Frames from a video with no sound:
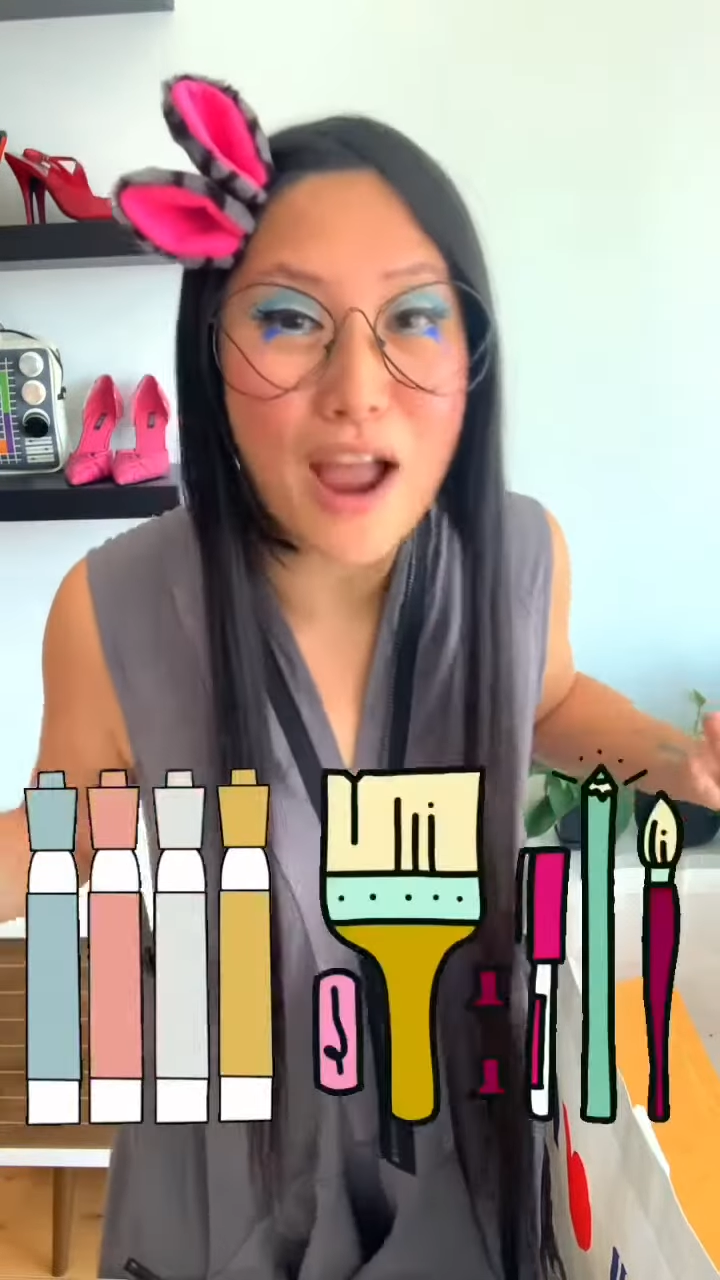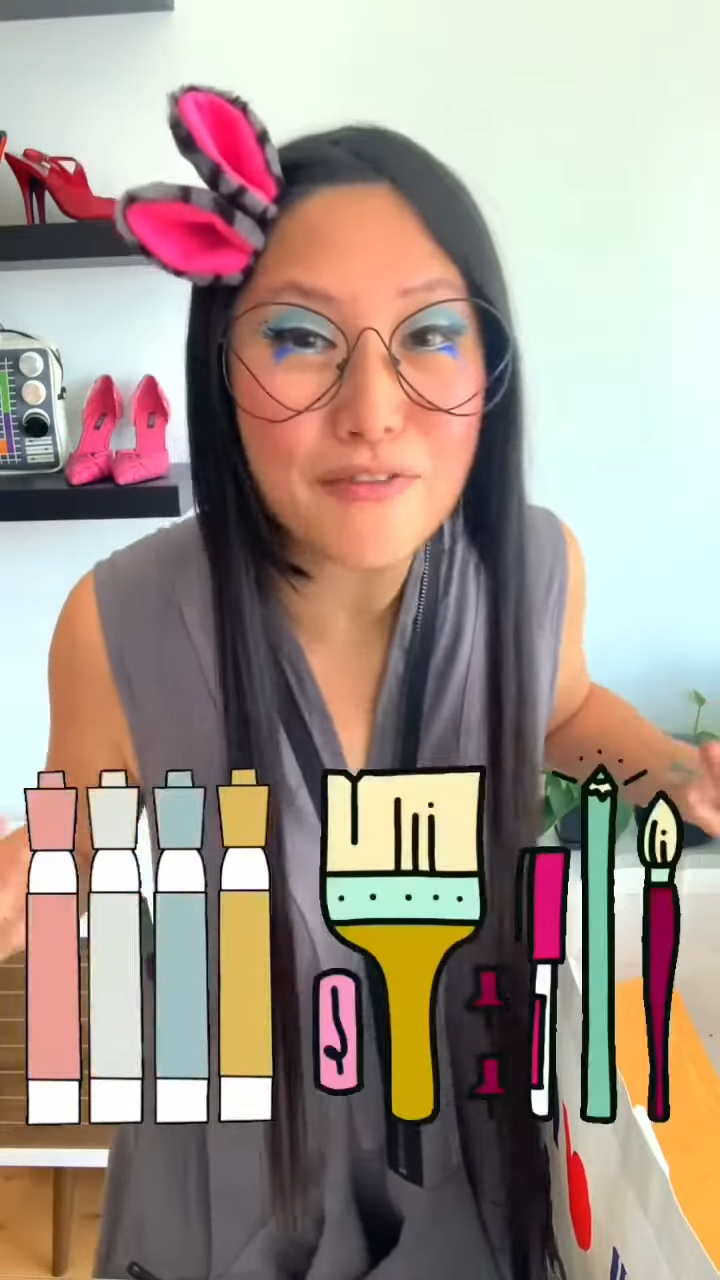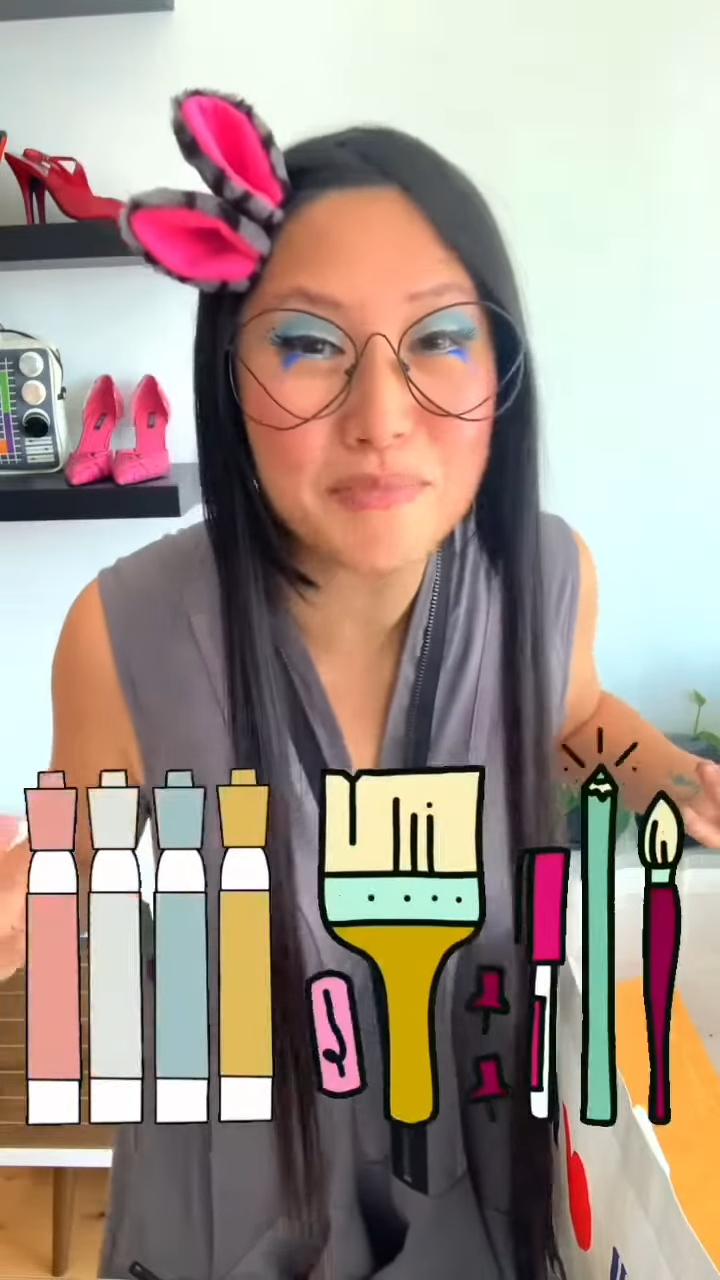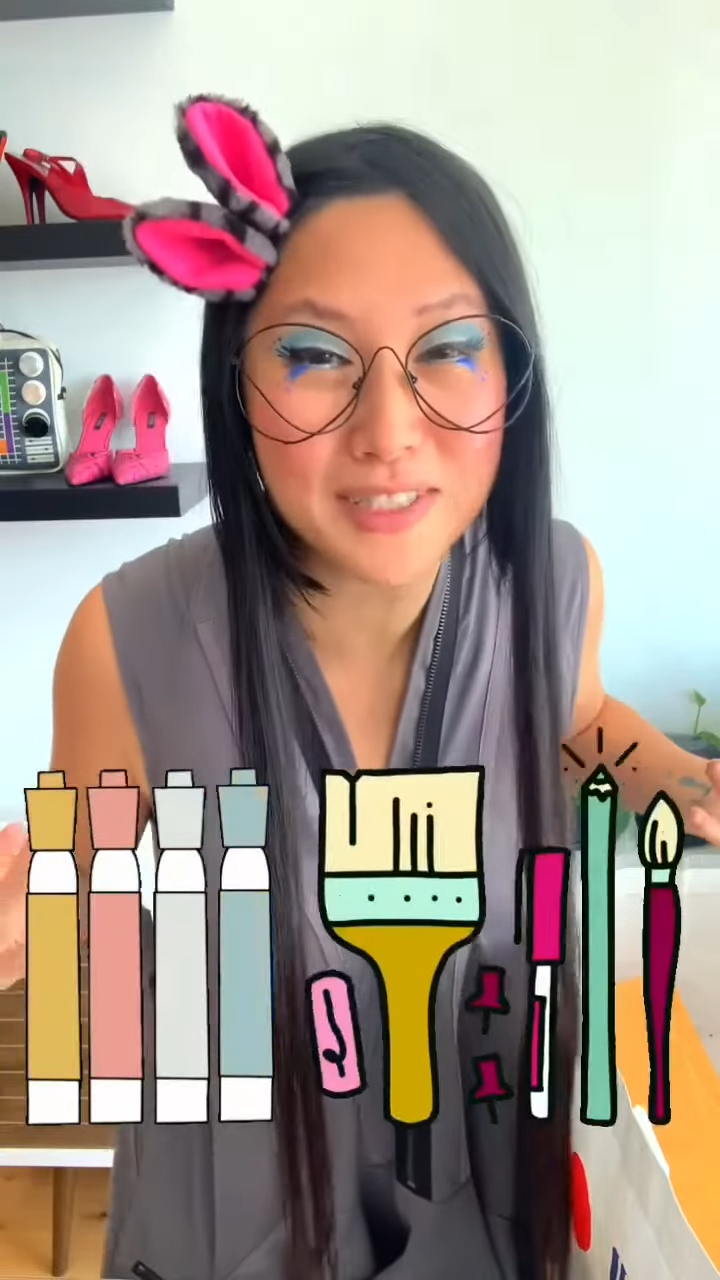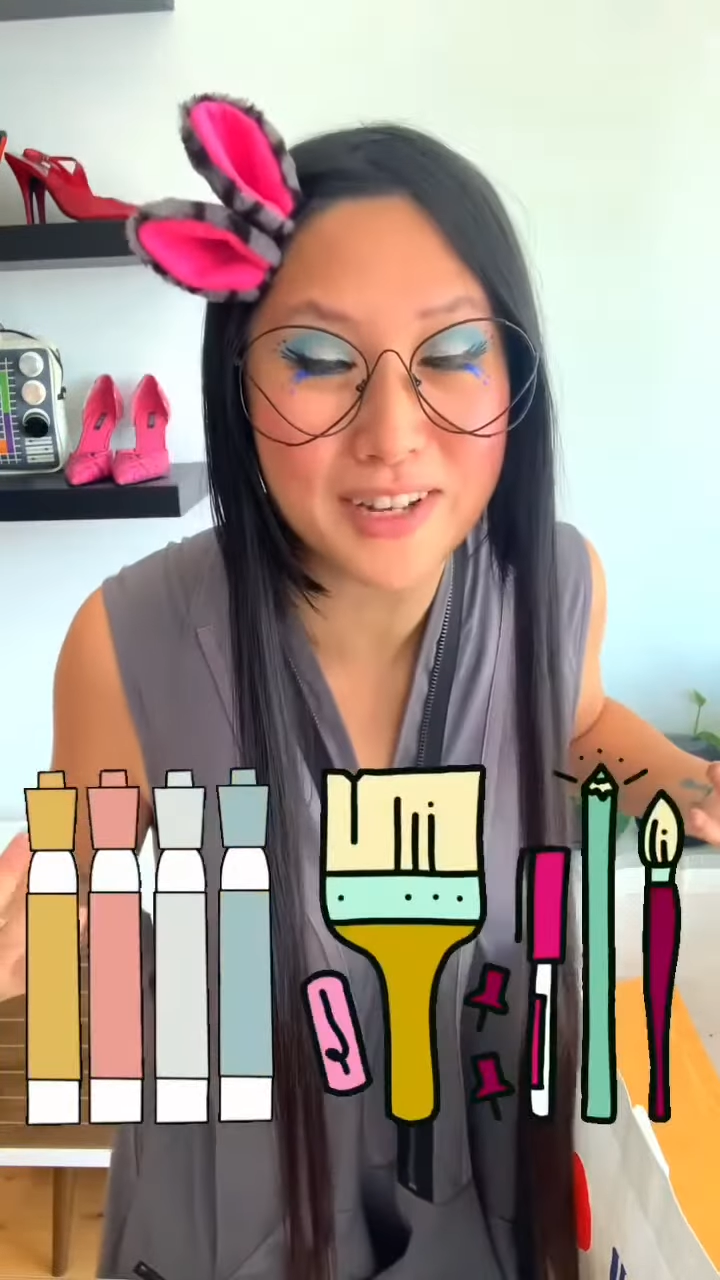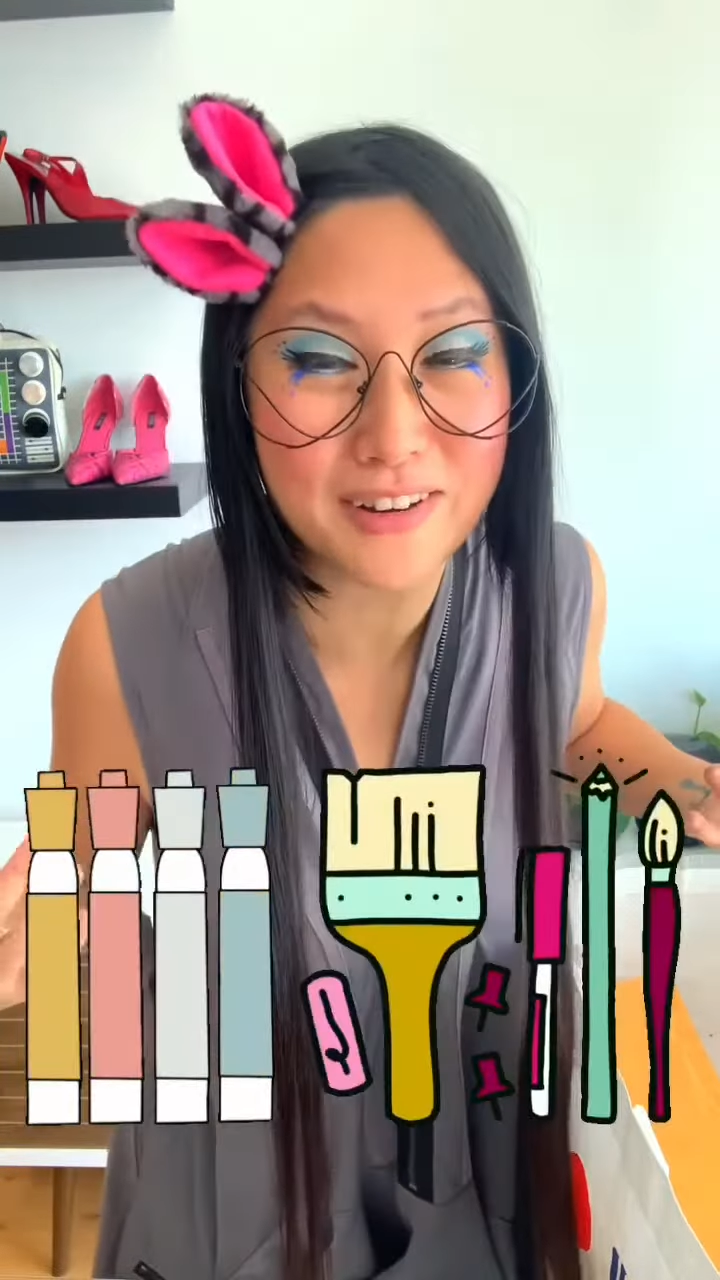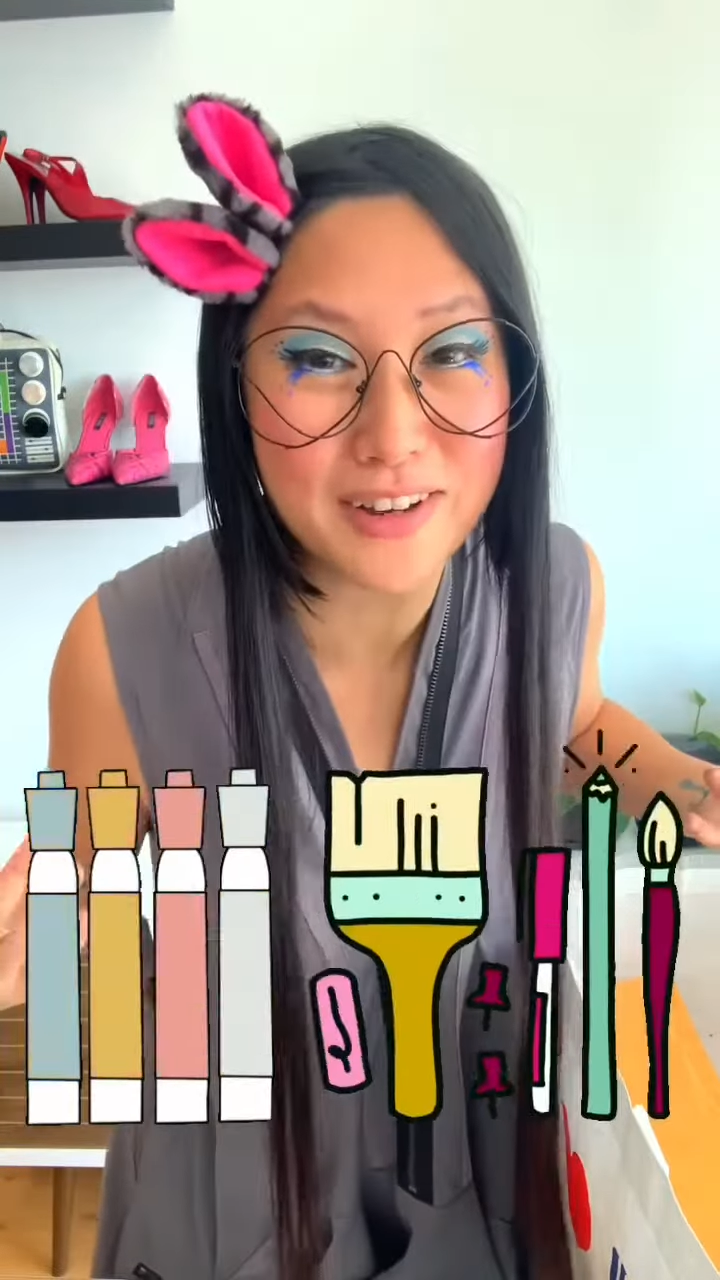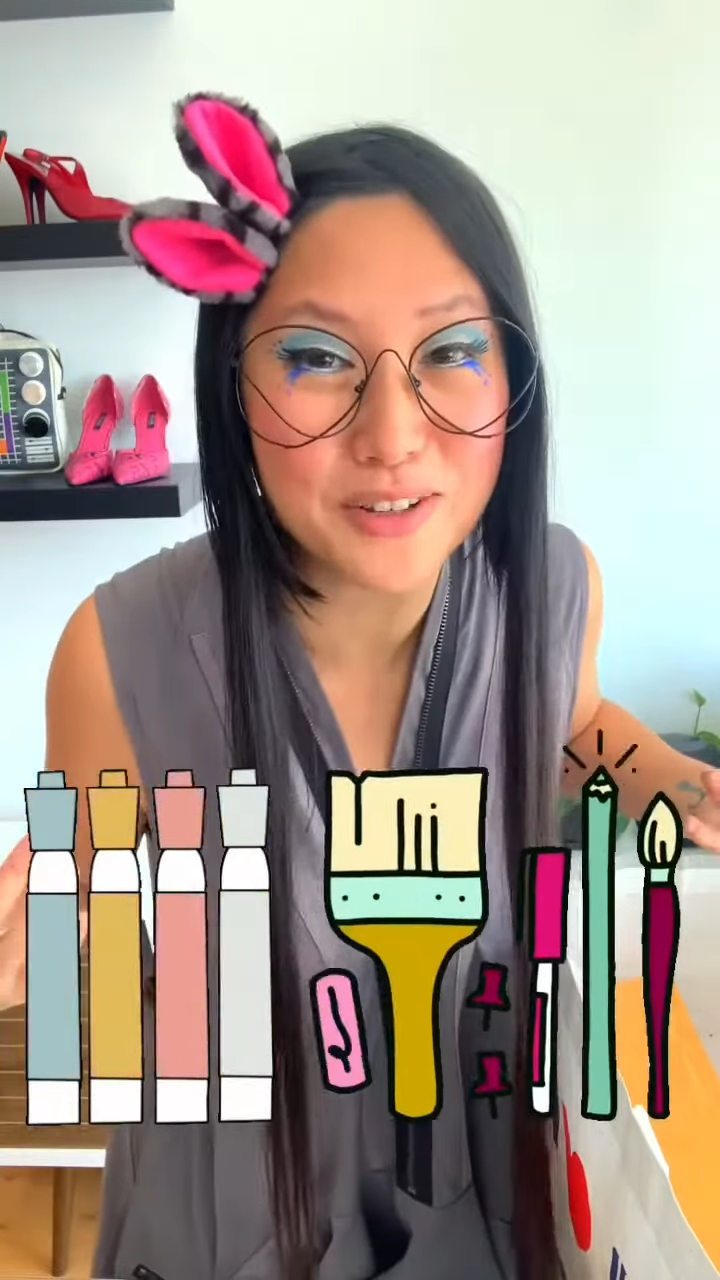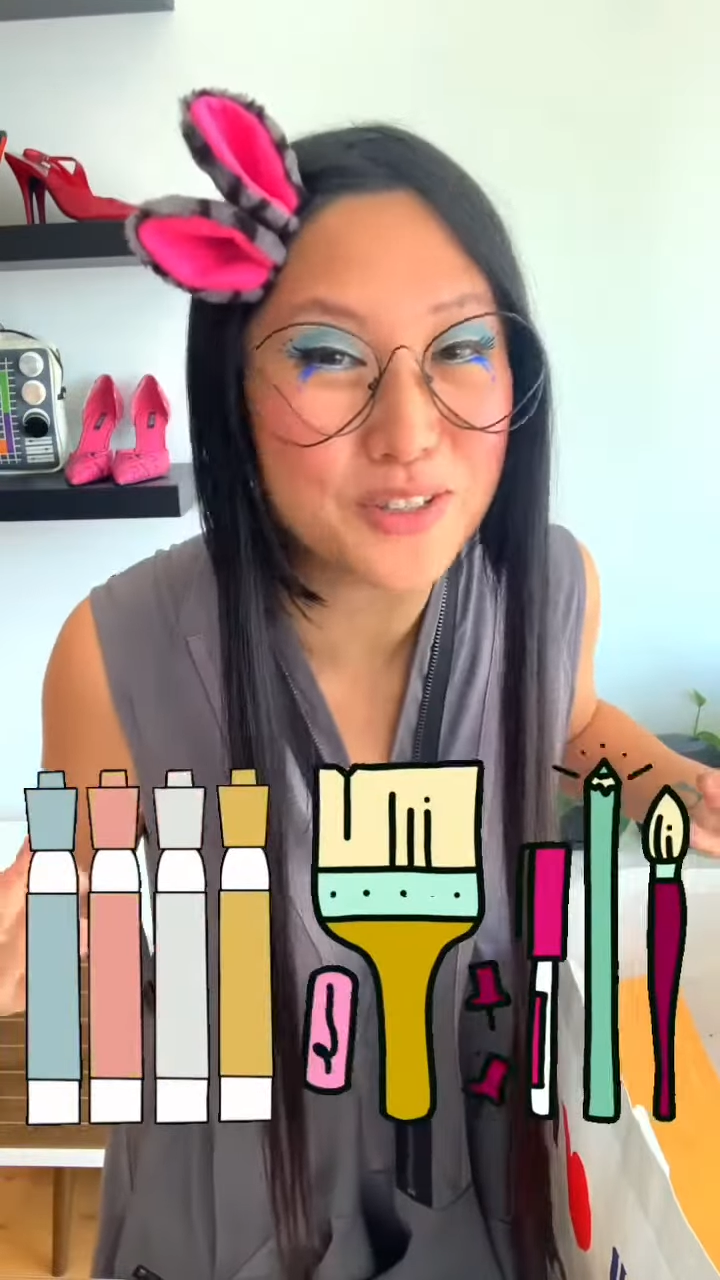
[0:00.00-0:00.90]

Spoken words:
materials